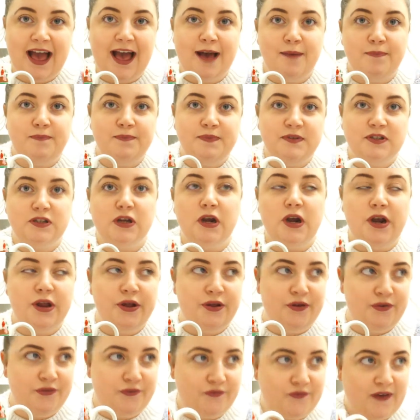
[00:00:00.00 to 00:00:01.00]

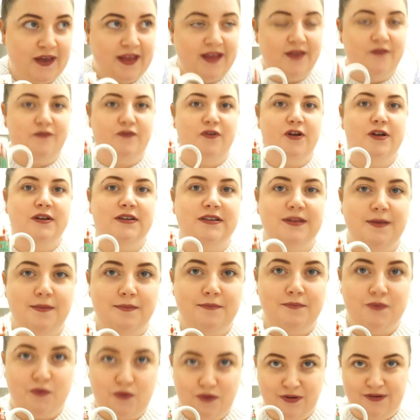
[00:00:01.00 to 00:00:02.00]
absolute favourite
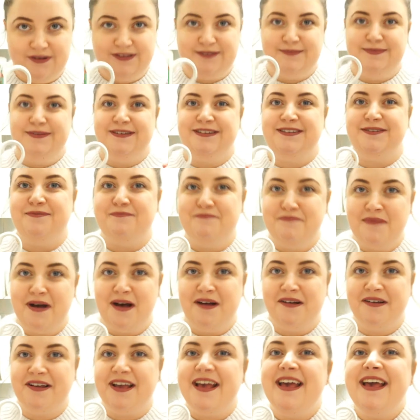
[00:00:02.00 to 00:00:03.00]
Christmas
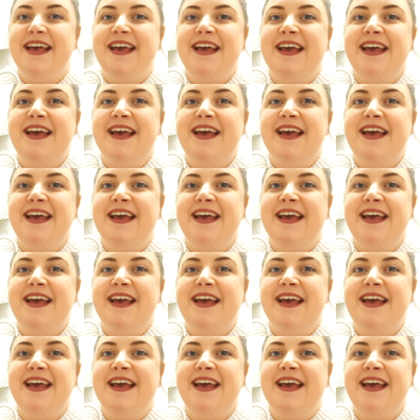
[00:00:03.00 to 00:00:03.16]
mug.